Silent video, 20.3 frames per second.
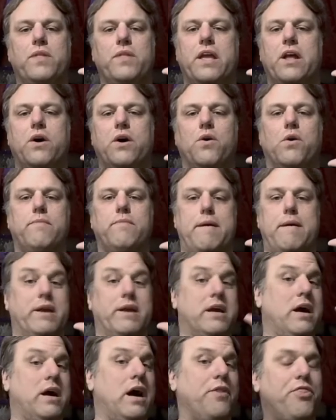You know, or
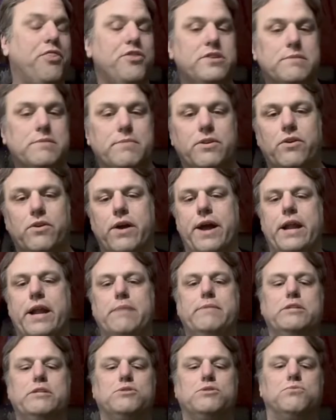maybe cut some of their
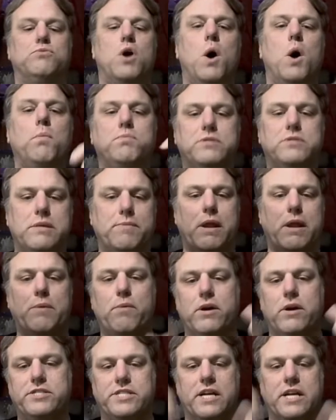enemy's rope. Somebody
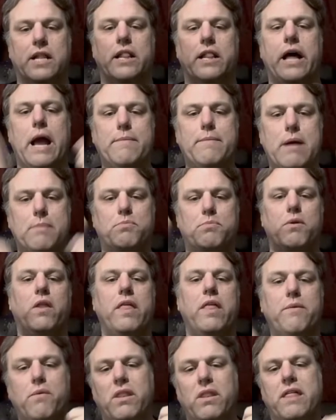wants to climb up
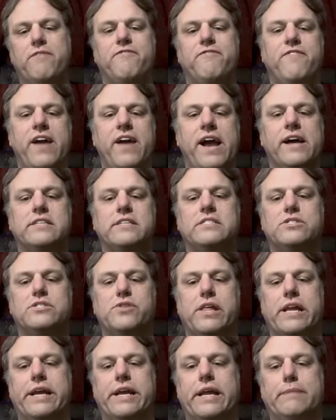really, really fast
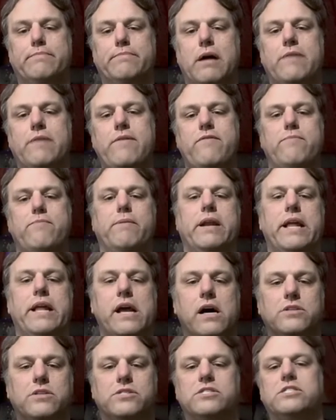so they can get above everybody
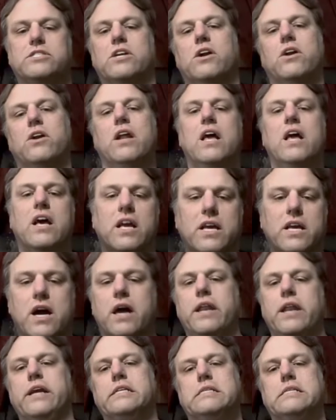else and start
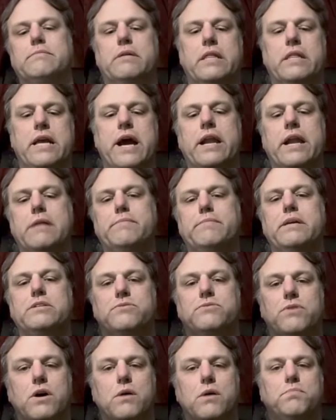cutting some of the
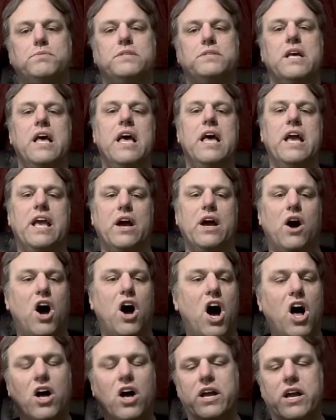enemy's ropes. You know,
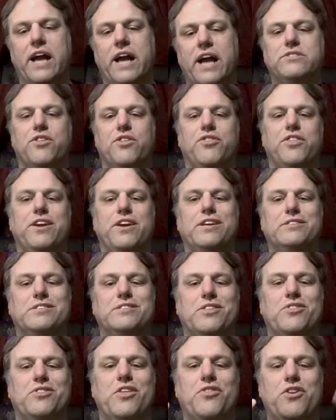all kinds of things
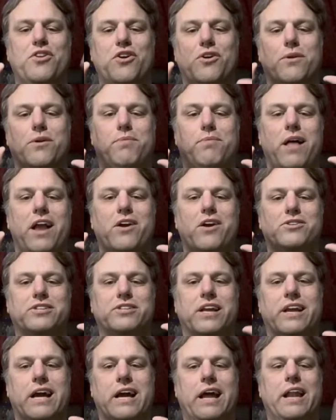that, your
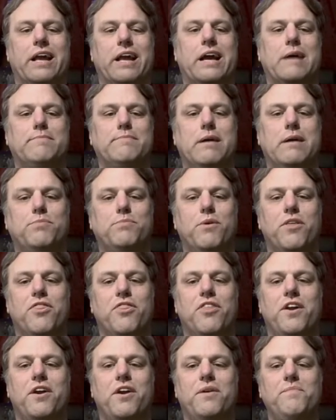players can kind of come up
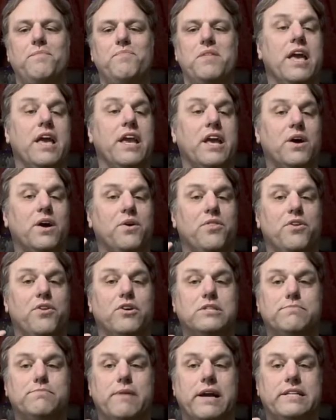with there. You know,
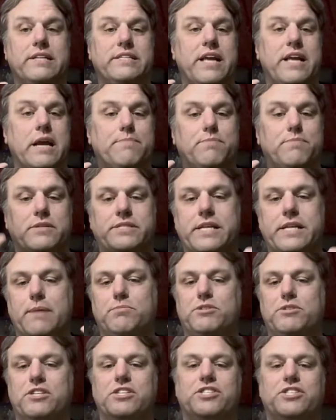those might take
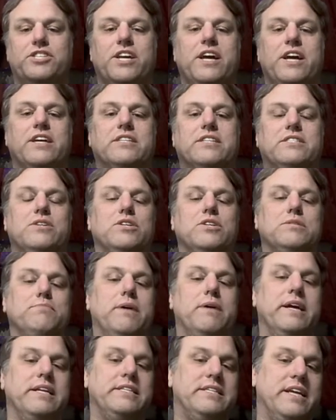perception checks. Those
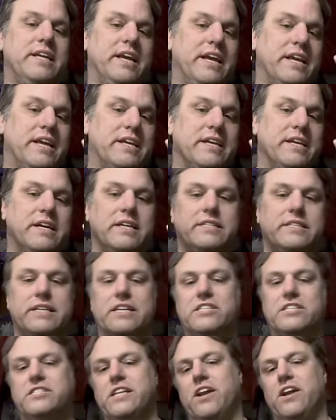might take
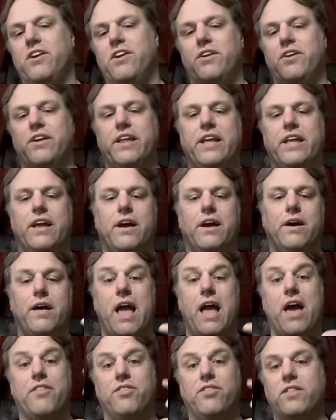dexterity,
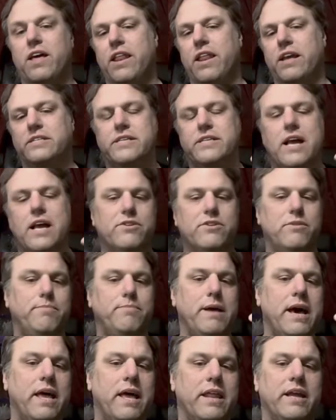athletics,
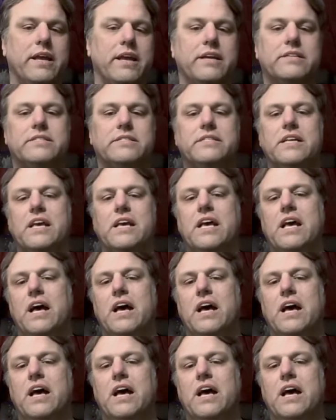acrobatics.